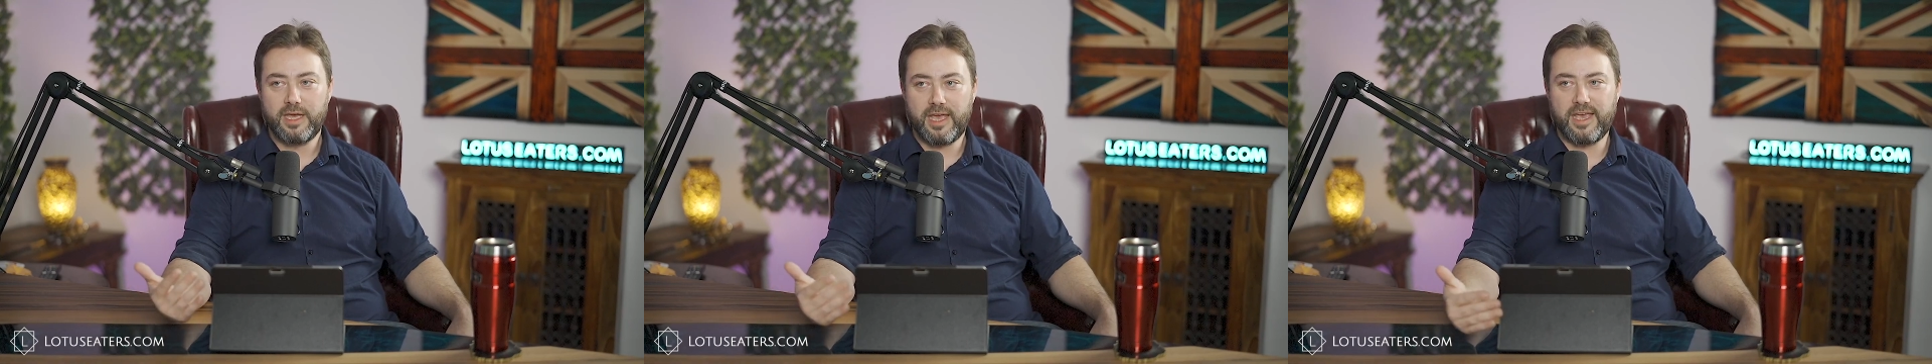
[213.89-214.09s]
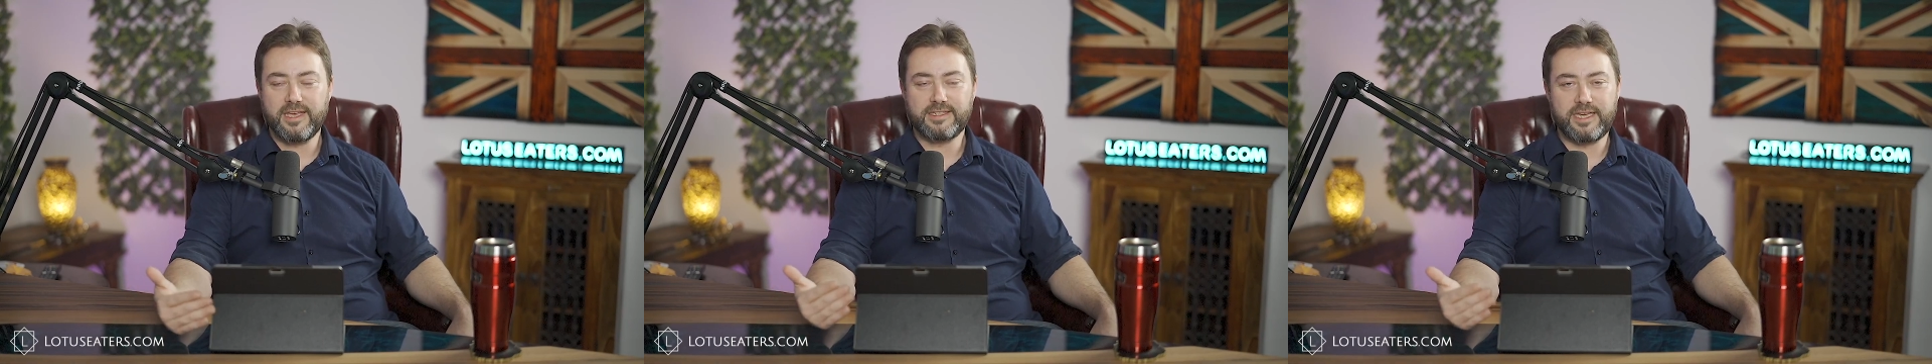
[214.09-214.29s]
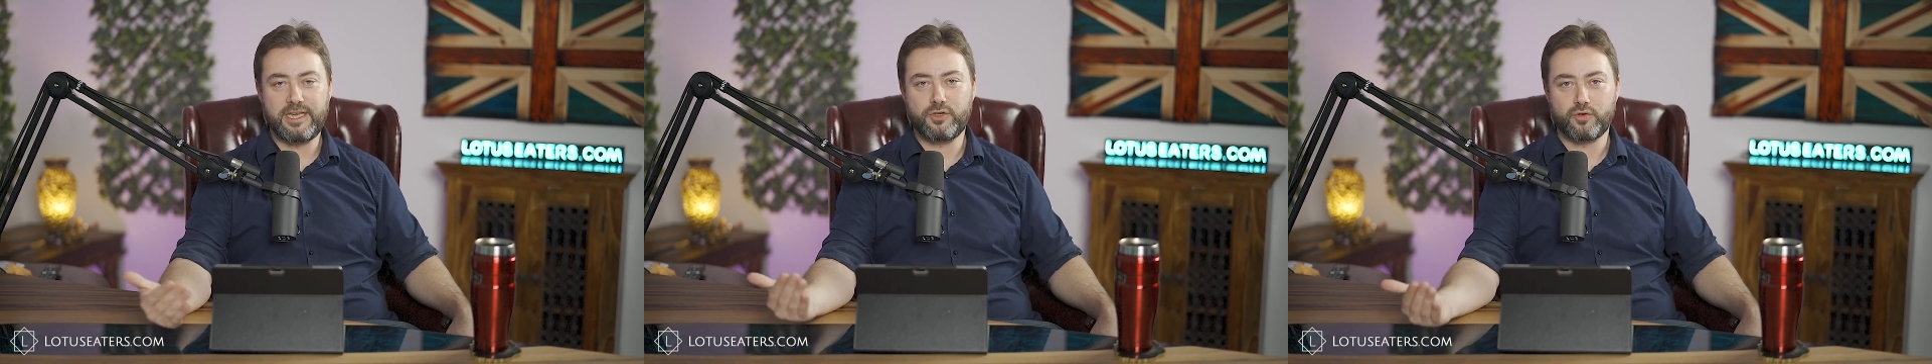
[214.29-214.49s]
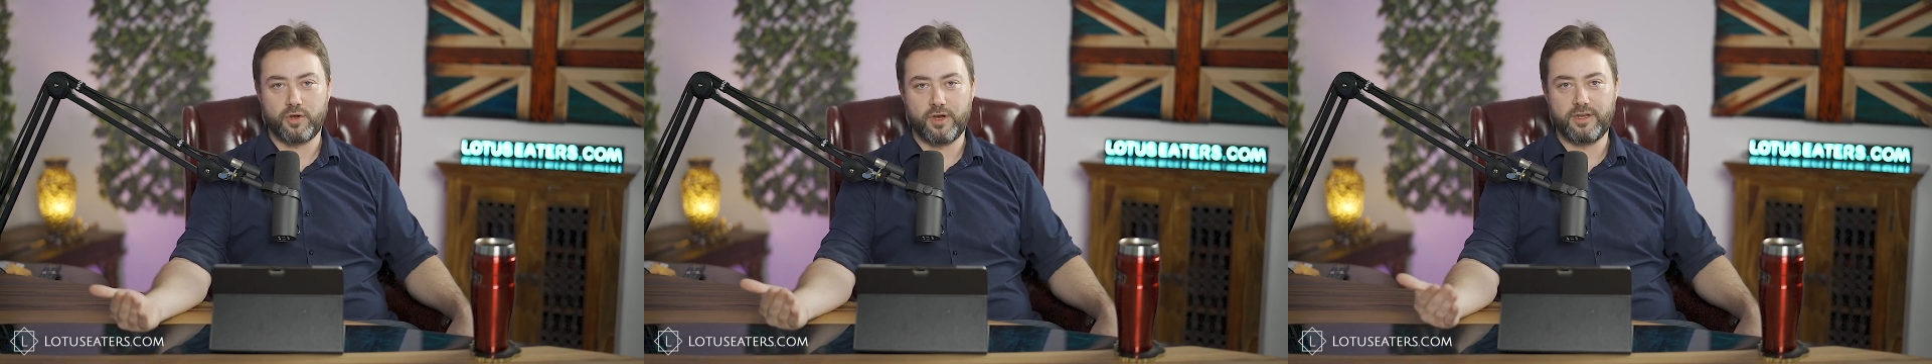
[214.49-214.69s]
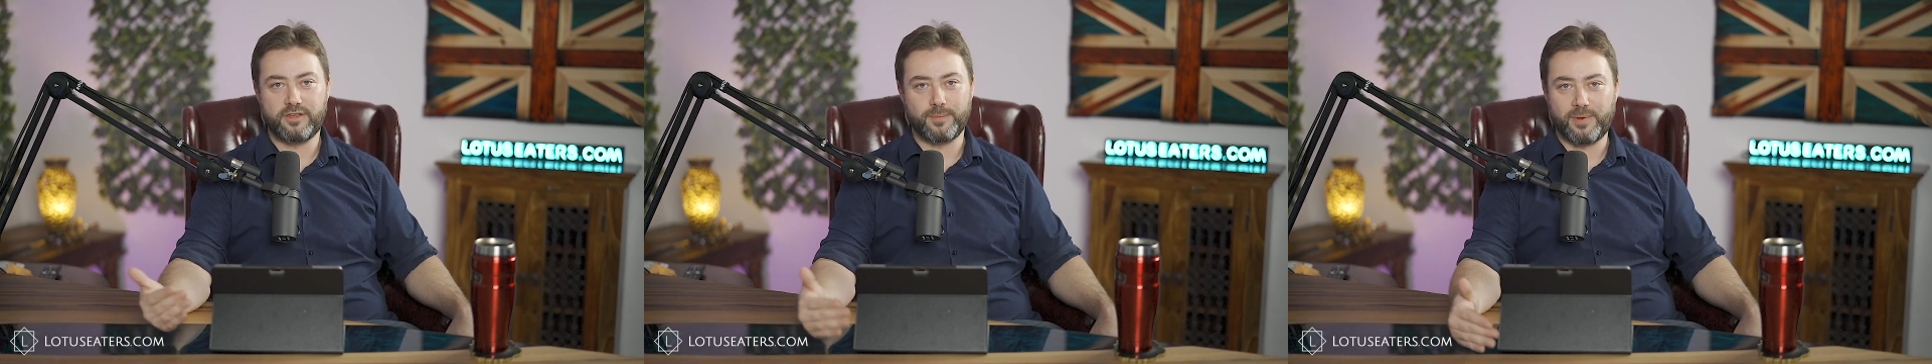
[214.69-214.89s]
Is he
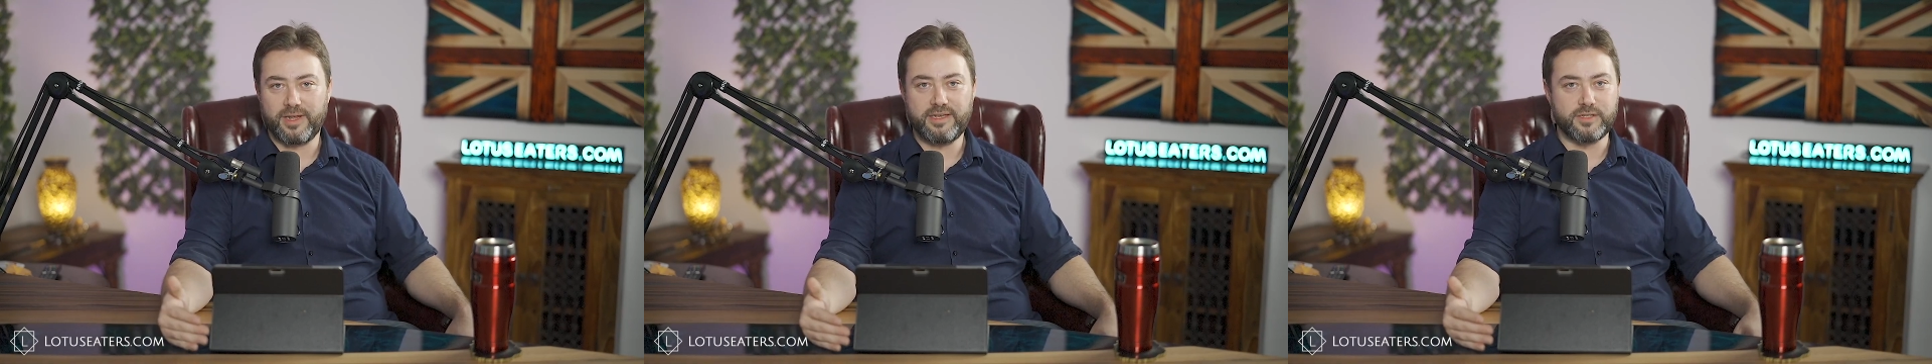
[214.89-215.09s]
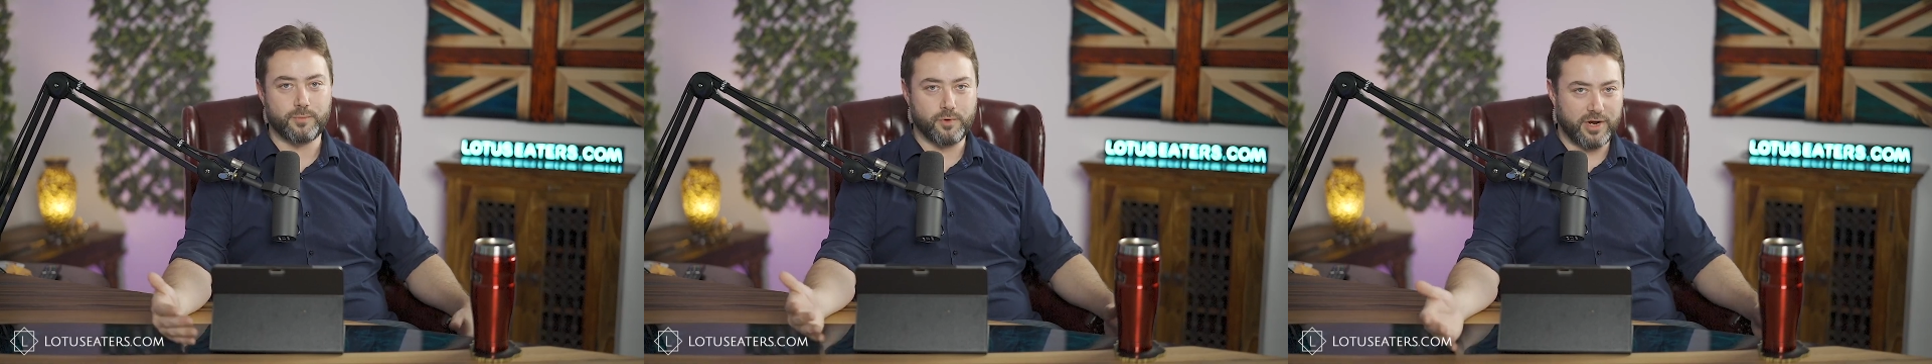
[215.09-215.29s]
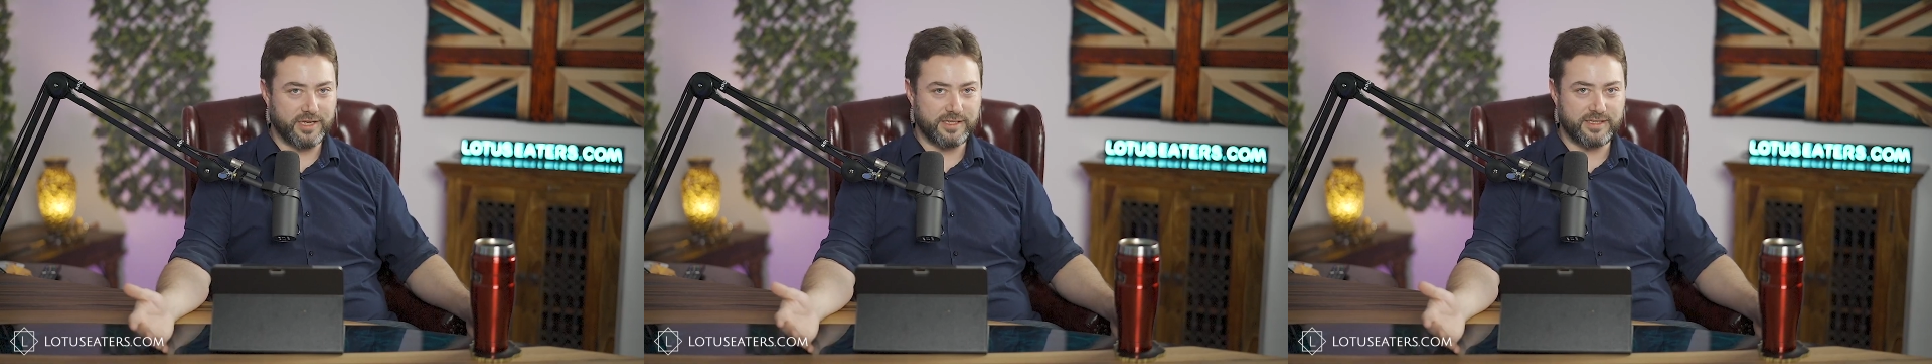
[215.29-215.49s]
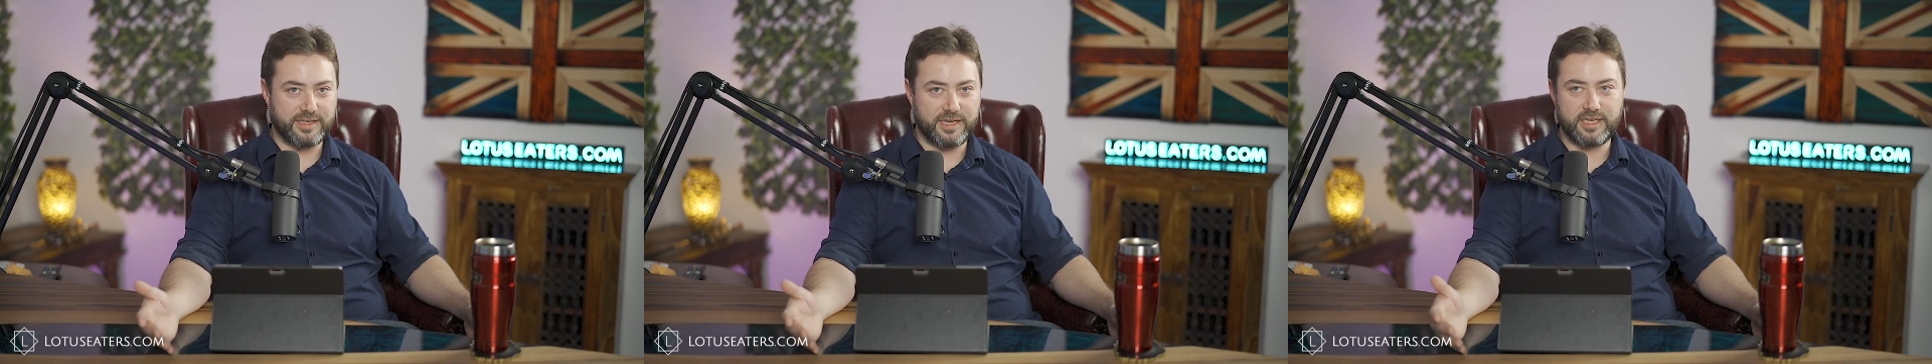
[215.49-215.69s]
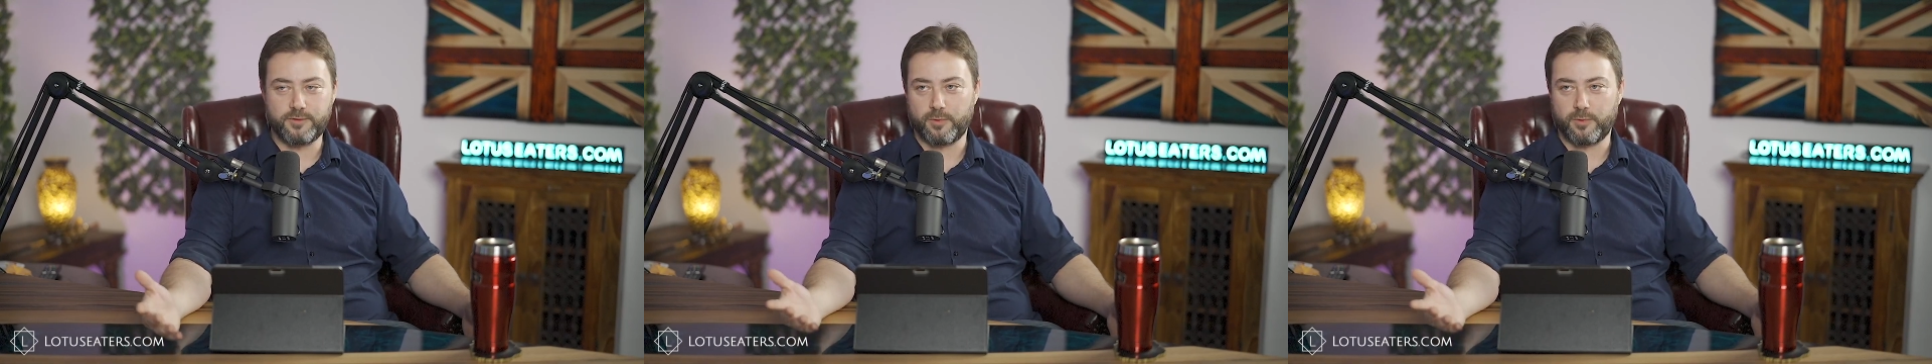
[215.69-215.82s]
trying to play to Brexiteers